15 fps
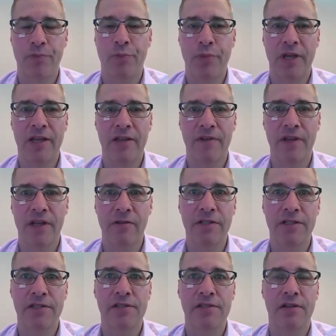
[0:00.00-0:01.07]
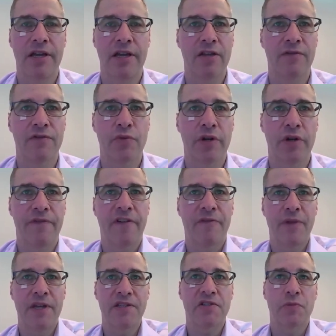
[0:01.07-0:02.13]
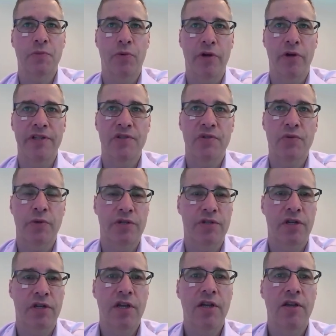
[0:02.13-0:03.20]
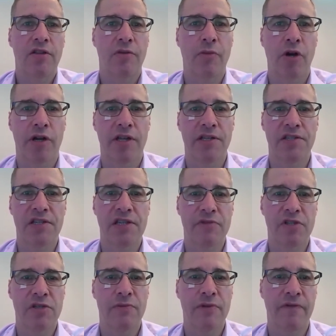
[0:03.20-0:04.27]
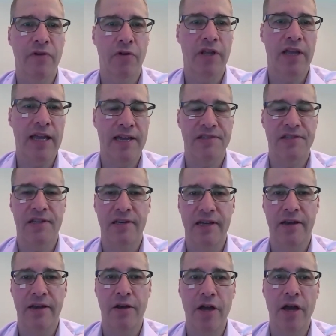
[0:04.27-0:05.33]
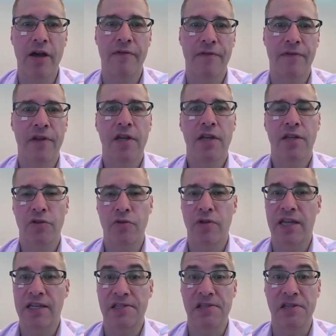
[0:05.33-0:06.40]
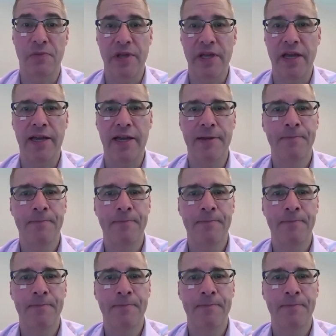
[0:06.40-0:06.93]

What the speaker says: Bank of England hike of 25 basis points, which the market seems to be voting as not enough, UK CPI.